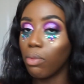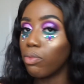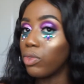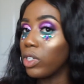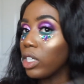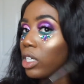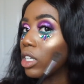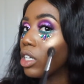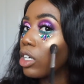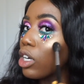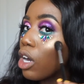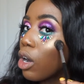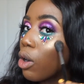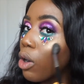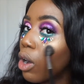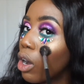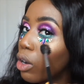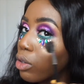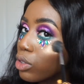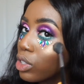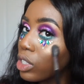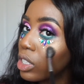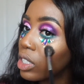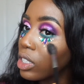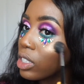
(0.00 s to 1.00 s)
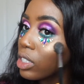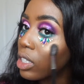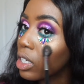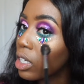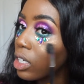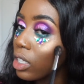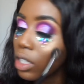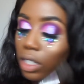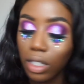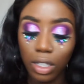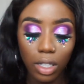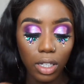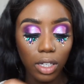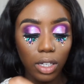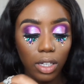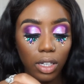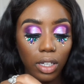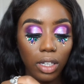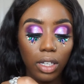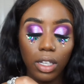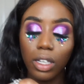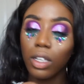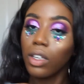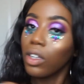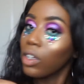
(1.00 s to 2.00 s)
really going to go OTT.
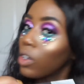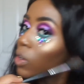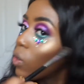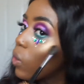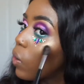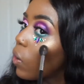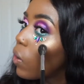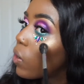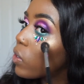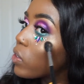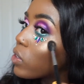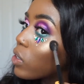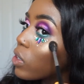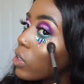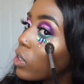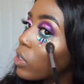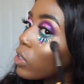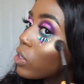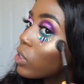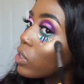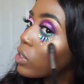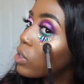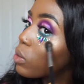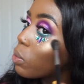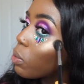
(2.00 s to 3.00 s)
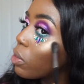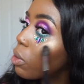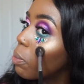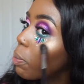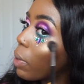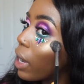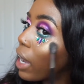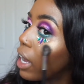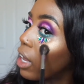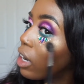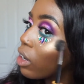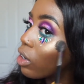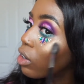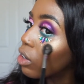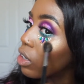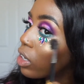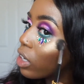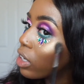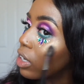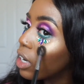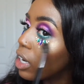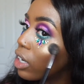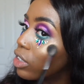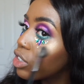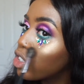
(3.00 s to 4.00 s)
So I'm going to use the paler colour
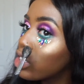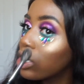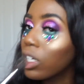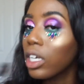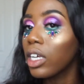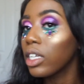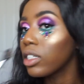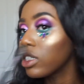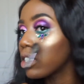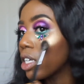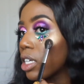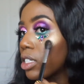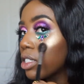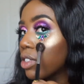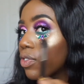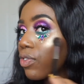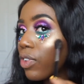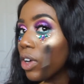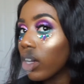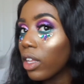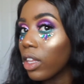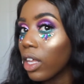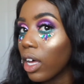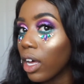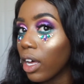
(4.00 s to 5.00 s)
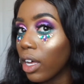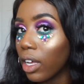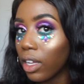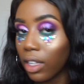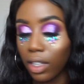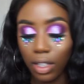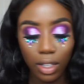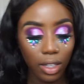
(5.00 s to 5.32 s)
now just to intensify that.